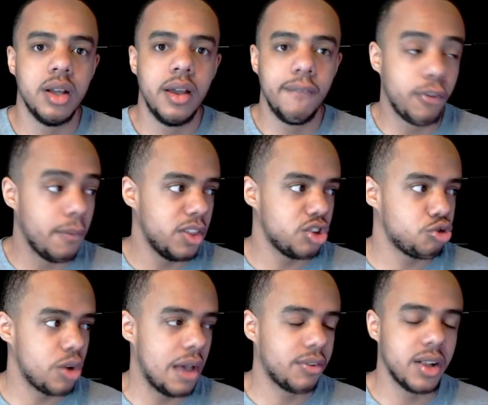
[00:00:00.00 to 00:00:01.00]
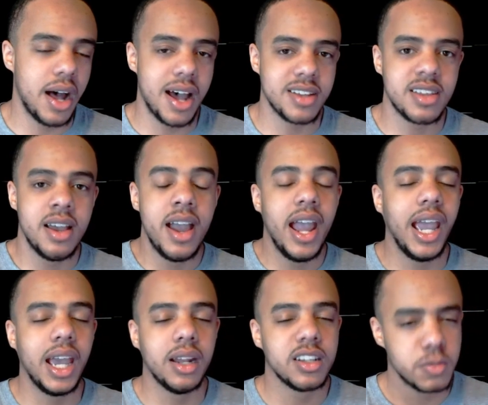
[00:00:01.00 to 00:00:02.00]
from this draft class.
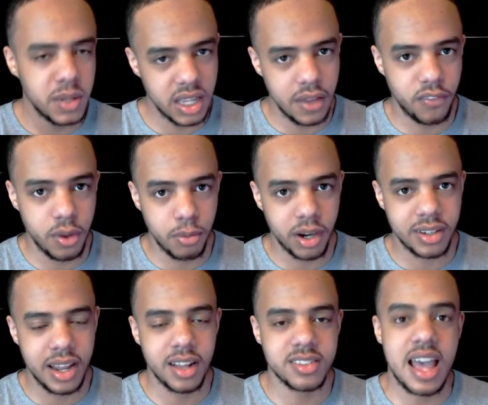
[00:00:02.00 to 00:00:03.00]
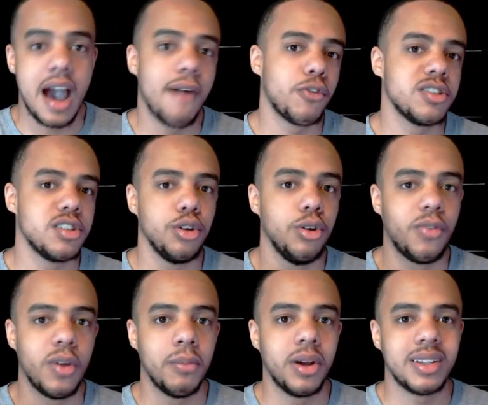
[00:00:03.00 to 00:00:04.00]
And speaking of film breakdowns, Alfred Sengun
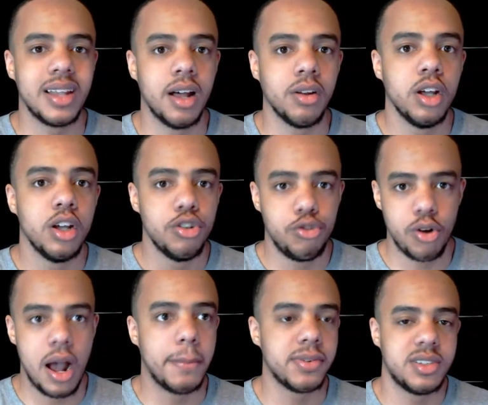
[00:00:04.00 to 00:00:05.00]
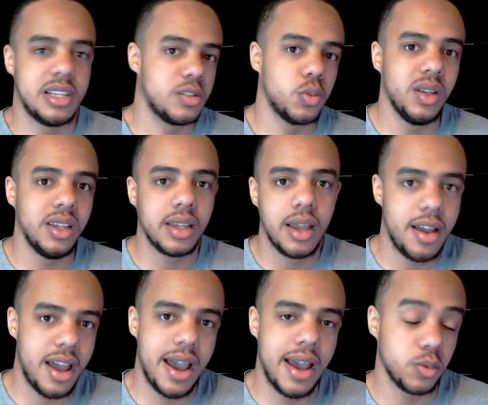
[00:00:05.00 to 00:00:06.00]
film breakdown drops this week
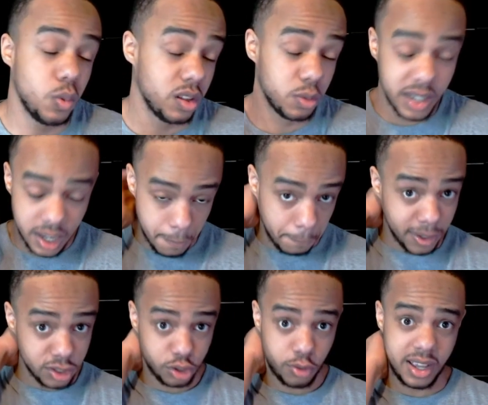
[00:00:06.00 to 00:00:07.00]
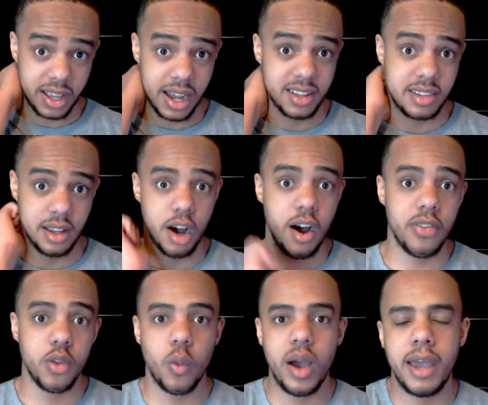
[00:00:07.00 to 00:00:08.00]
as well. So we got a bunch of great content on the
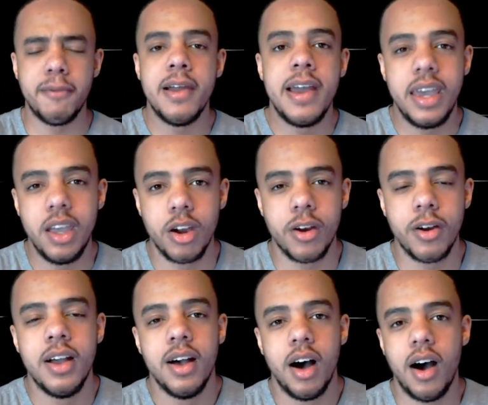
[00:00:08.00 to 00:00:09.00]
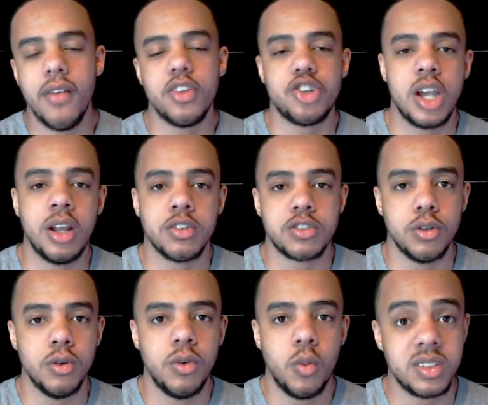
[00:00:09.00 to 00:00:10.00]
way here on the channel.
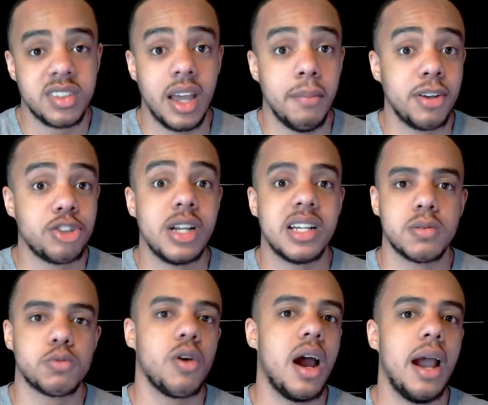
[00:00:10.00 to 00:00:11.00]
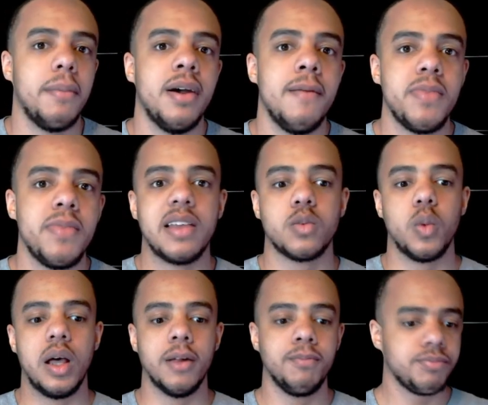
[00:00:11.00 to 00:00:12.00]
So once again, make sure you guys subscribe as
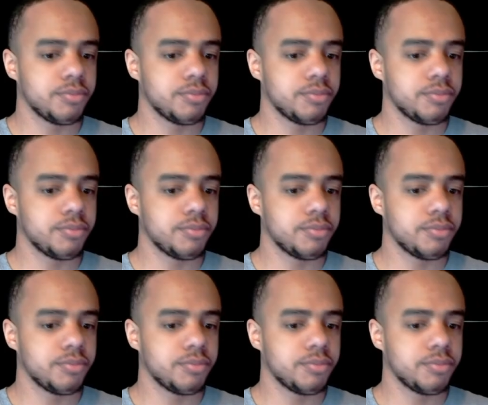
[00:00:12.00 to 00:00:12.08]
well.